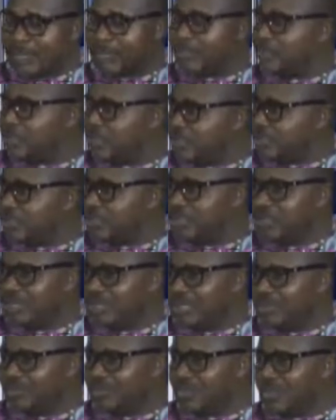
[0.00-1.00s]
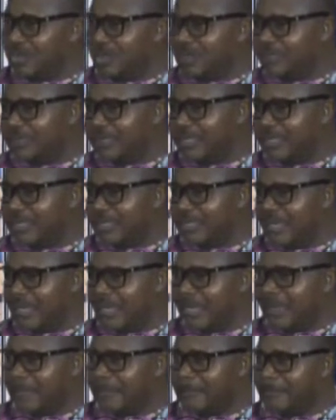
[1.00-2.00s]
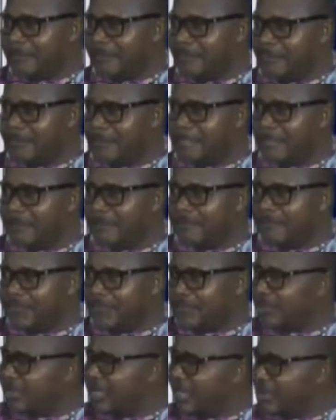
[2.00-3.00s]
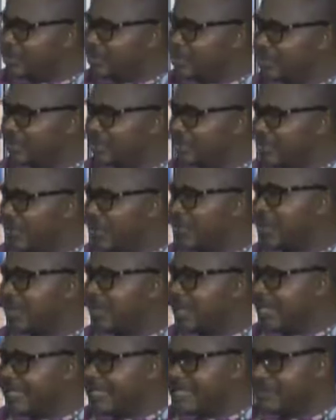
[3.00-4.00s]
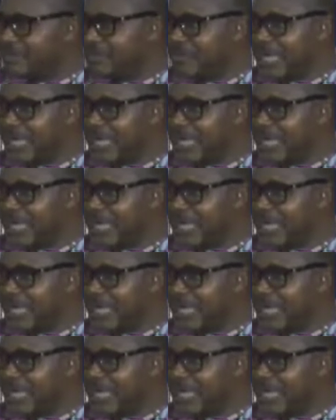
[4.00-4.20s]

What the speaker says: Turji, in one of the video that was online, even though